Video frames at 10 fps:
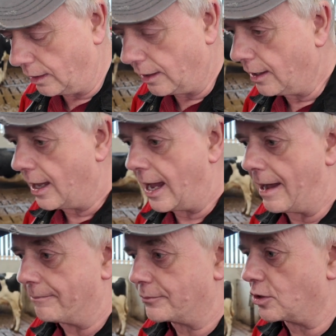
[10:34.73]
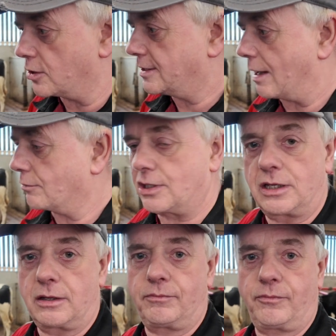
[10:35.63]
So it's down
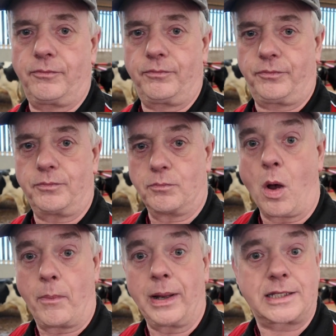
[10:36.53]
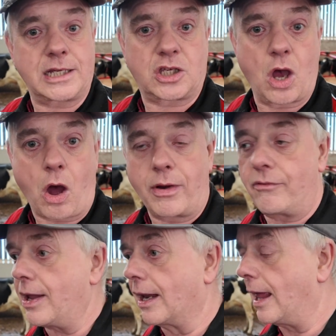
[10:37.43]
to mobility scoring
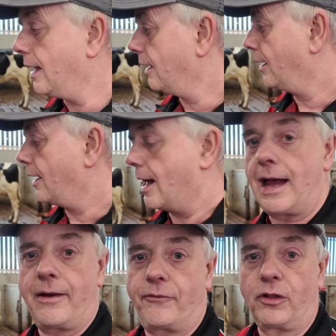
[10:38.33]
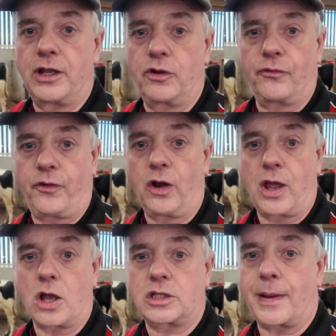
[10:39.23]
really,
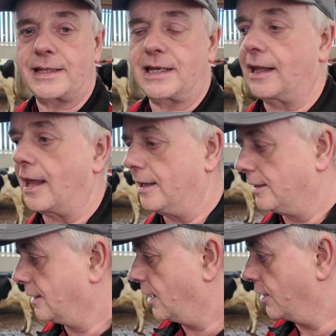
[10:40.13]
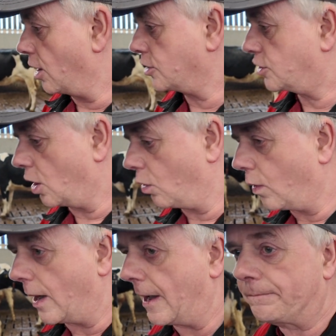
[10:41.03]
fully automatically, and
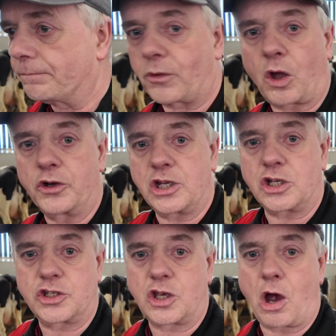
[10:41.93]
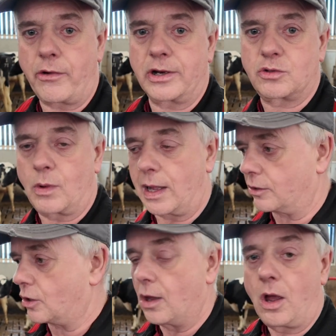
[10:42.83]
also condition scoring as
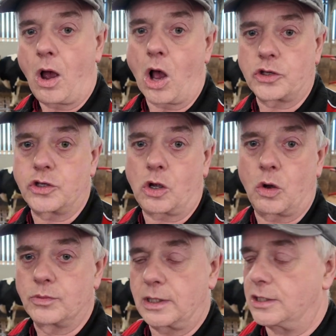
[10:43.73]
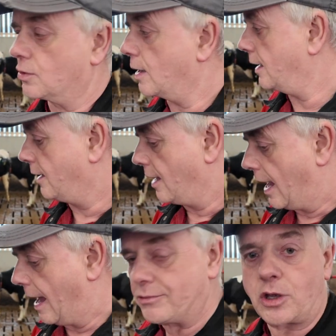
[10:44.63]
well also comes into it.
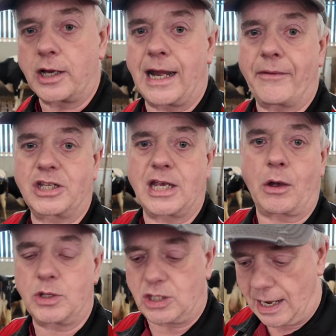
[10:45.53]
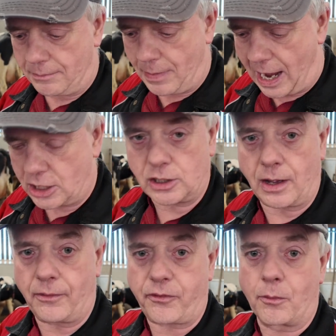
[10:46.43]
So I did have a chat with Jane Marsh
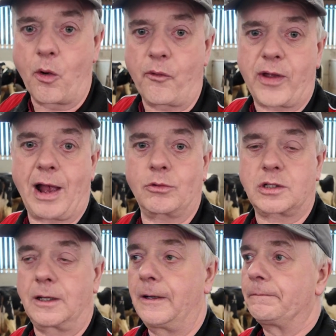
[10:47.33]
from Hoofcount.